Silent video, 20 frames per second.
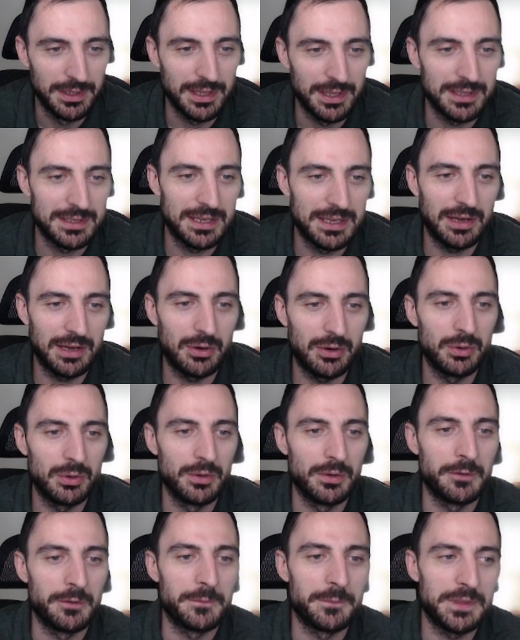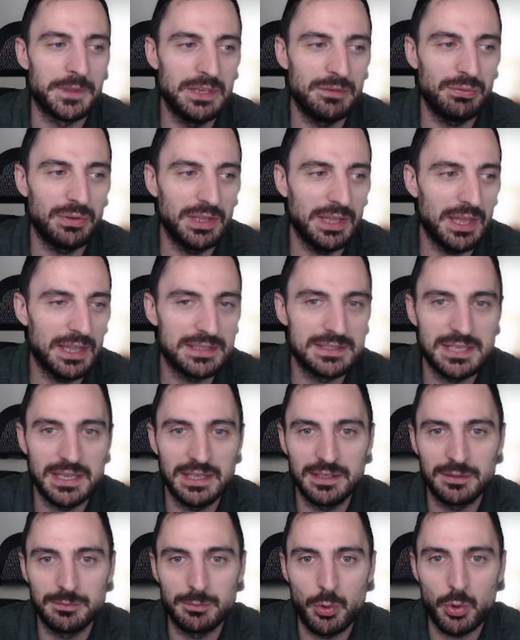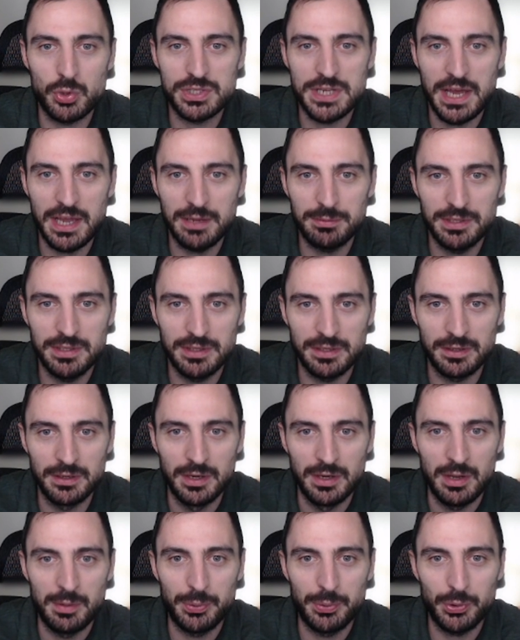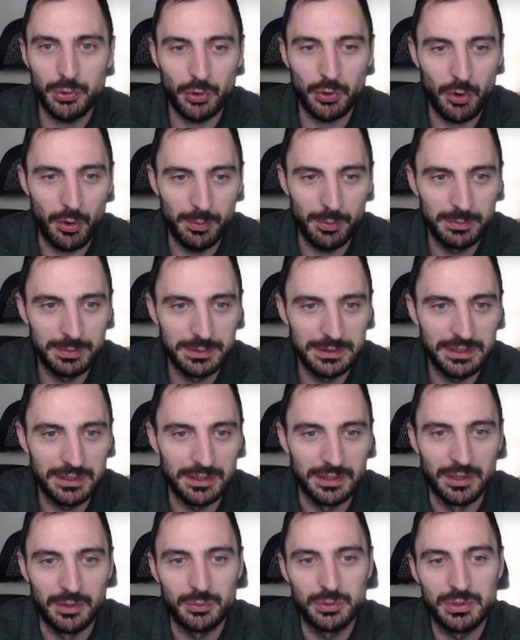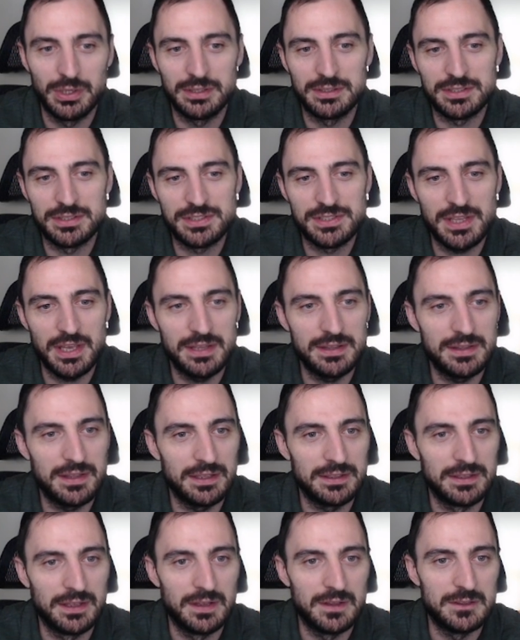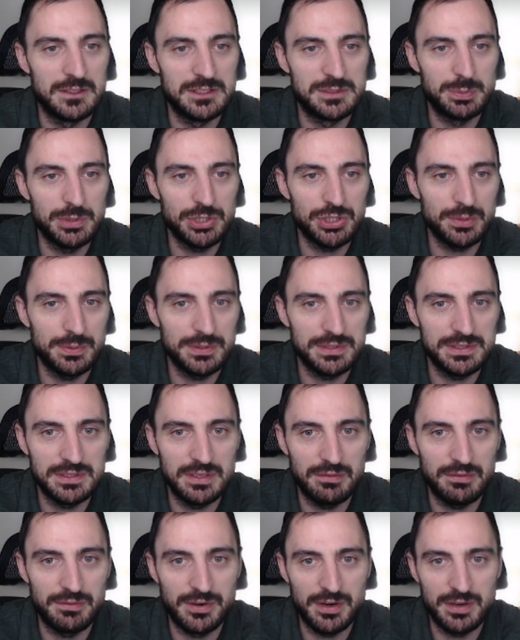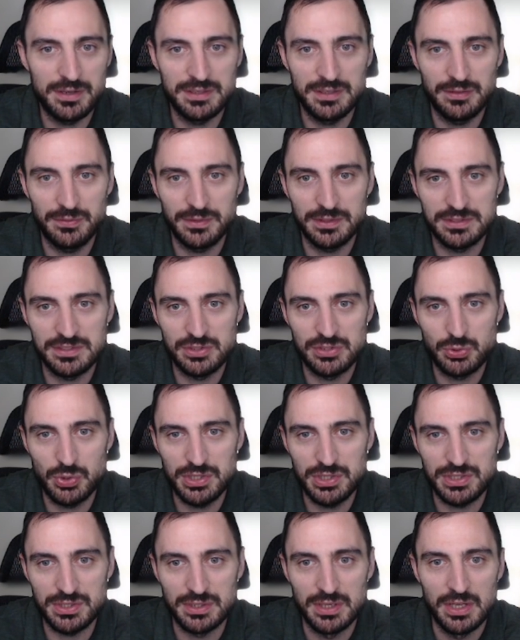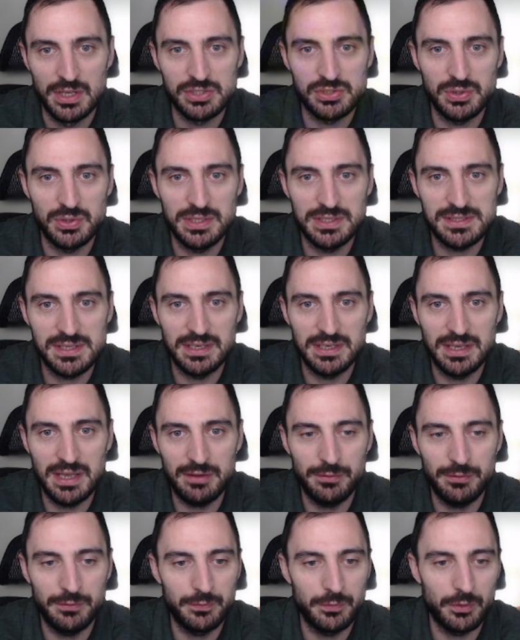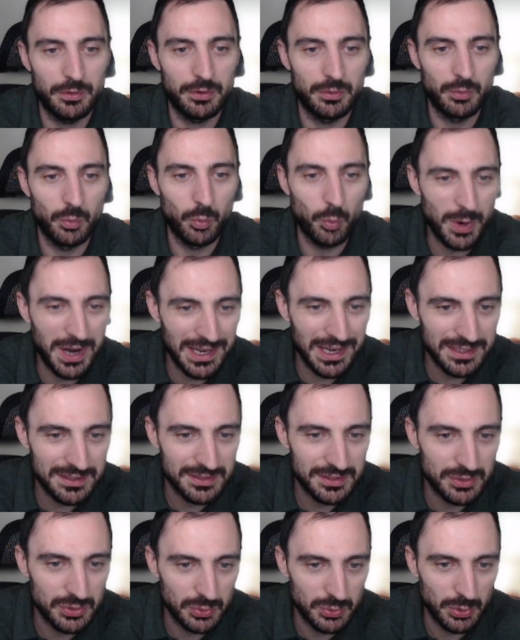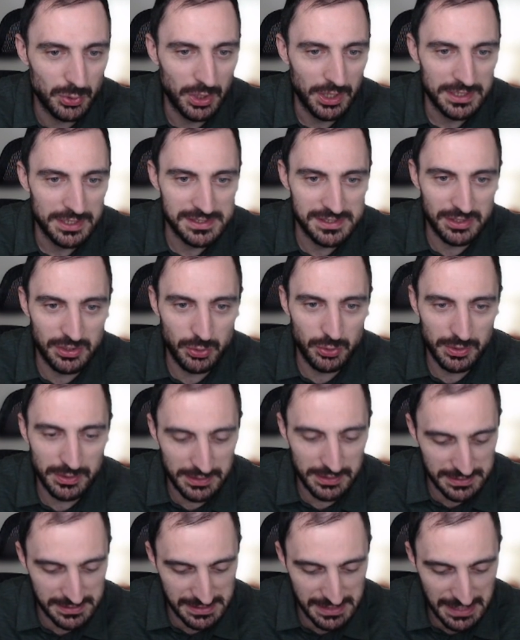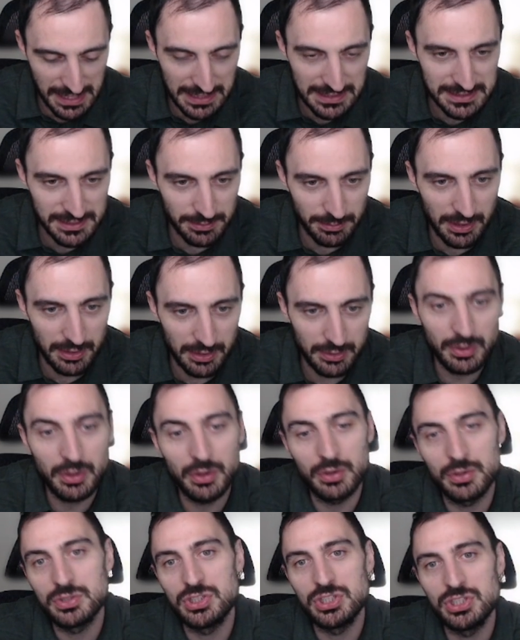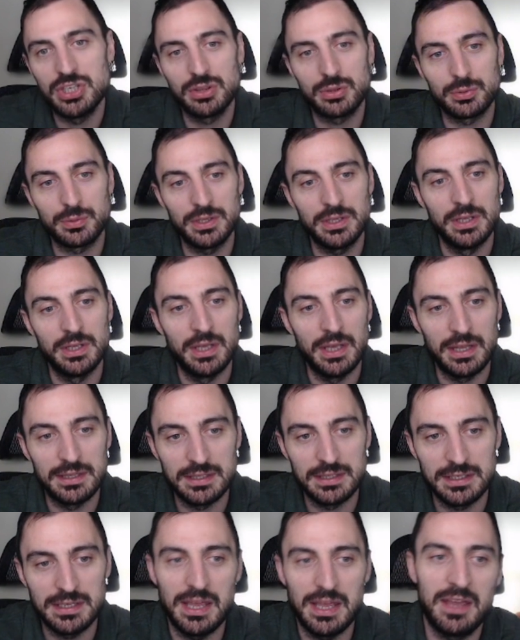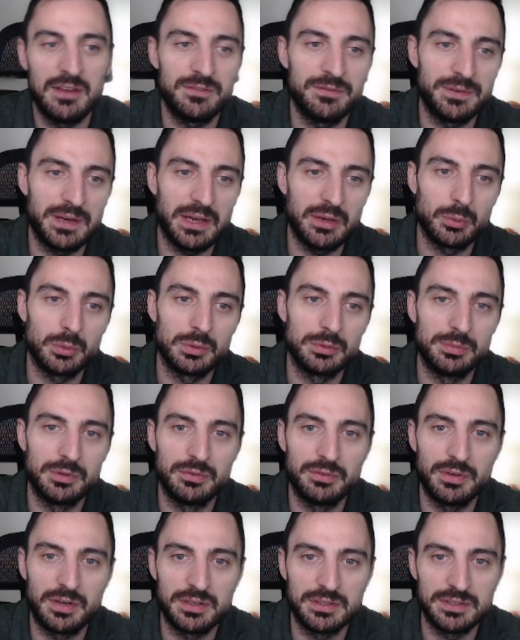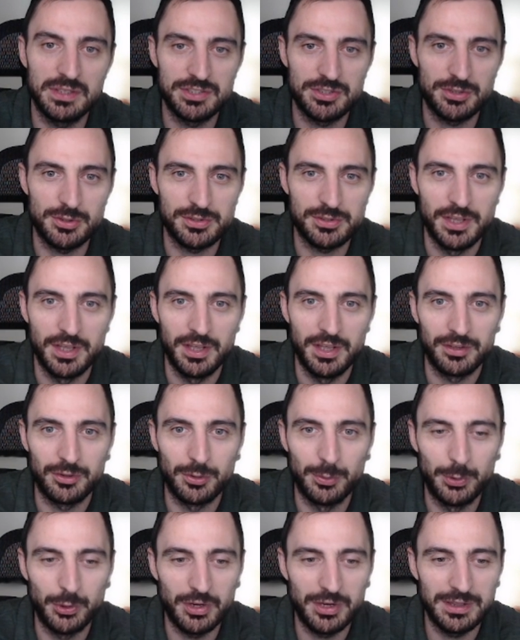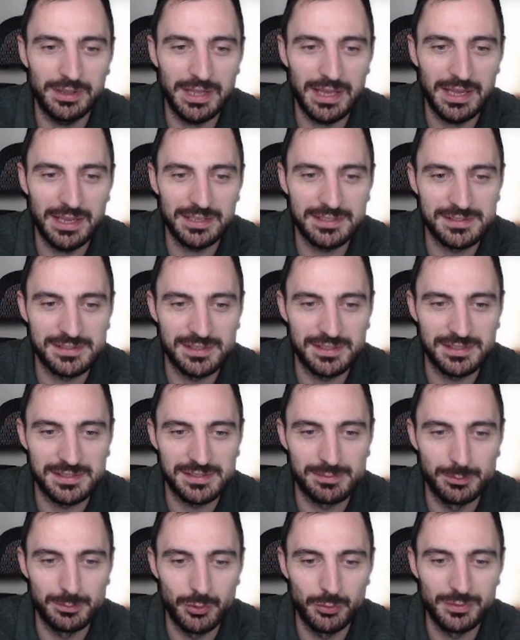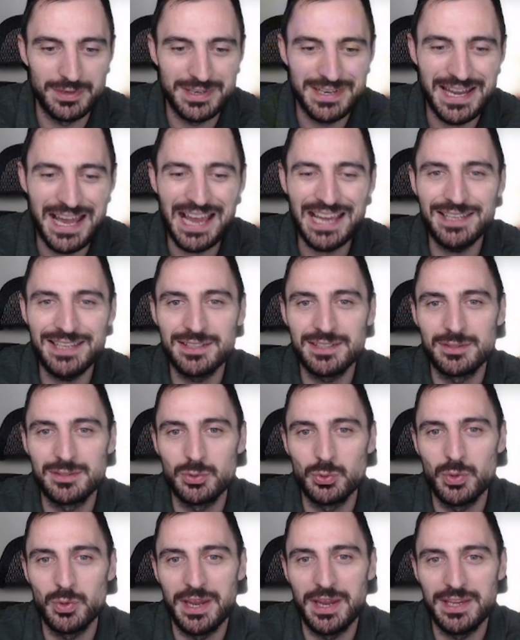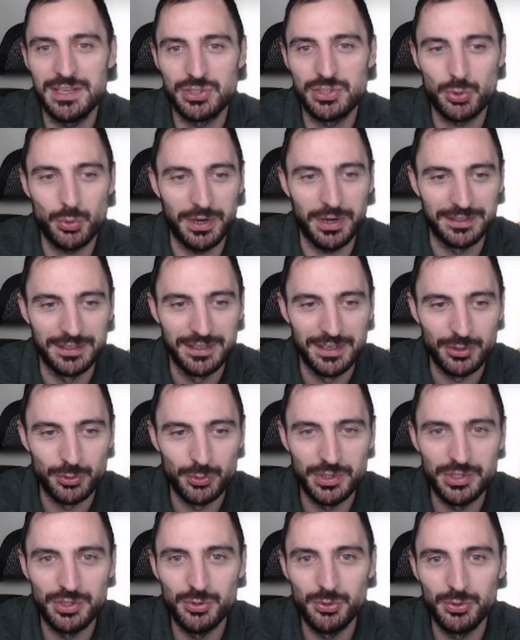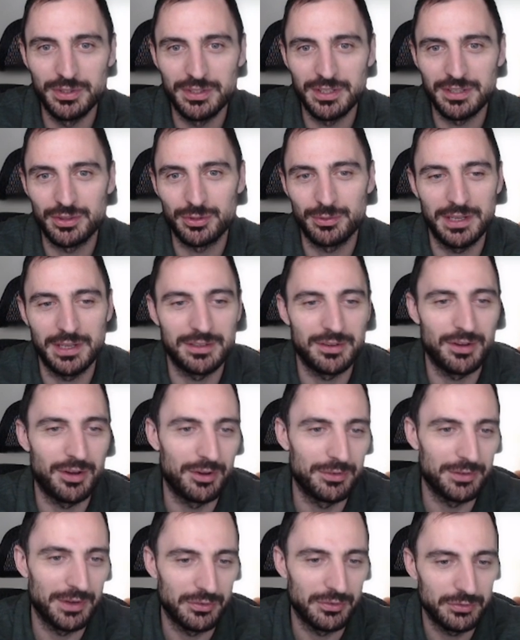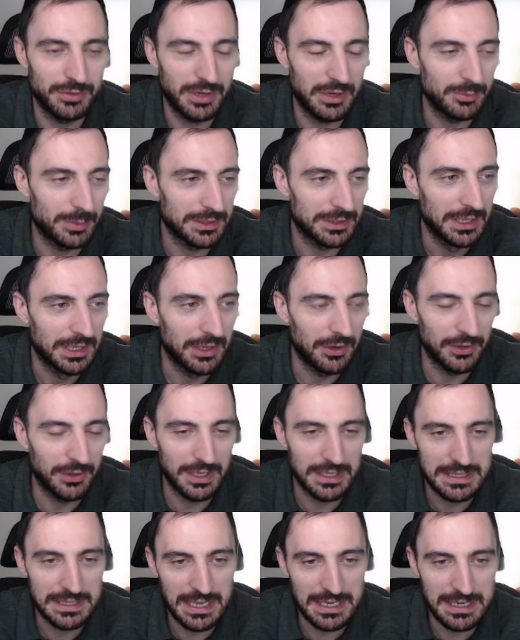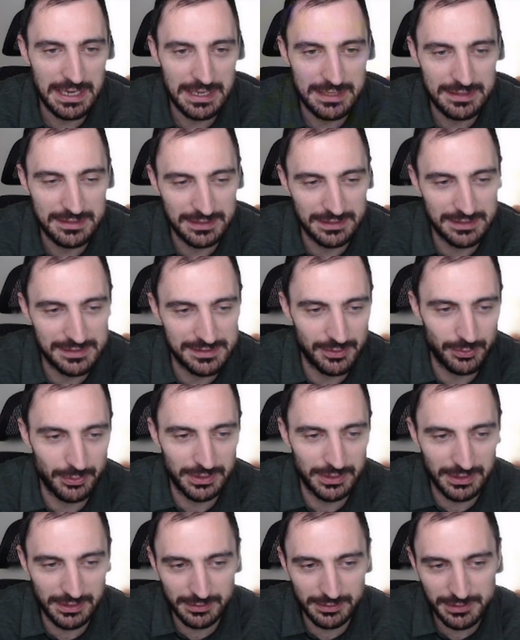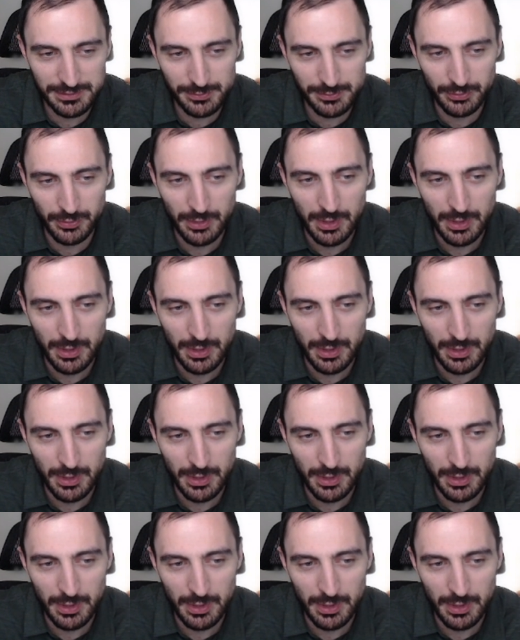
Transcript: Now, if he had taken more time here, probably would understand that this bishop is in a very difficult situation. So it is enough for white to secure this knight somehow on g3, and then f5 will be very dangerous. Computer likes this move knight to h1, renewing the threat of f5, but okay, that I think is a ridiculous move.